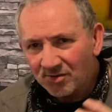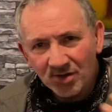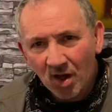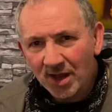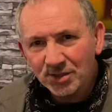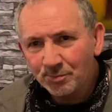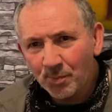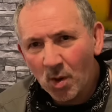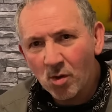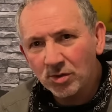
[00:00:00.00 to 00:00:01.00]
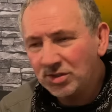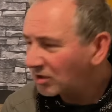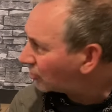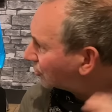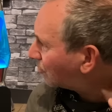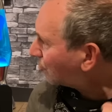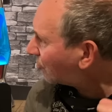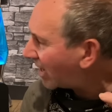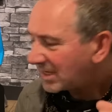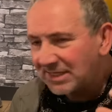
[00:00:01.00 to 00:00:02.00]
nice box, got some
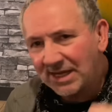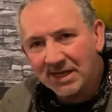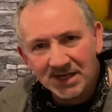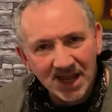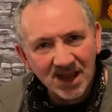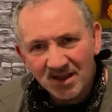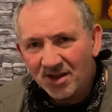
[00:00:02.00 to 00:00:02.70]
bracing in it,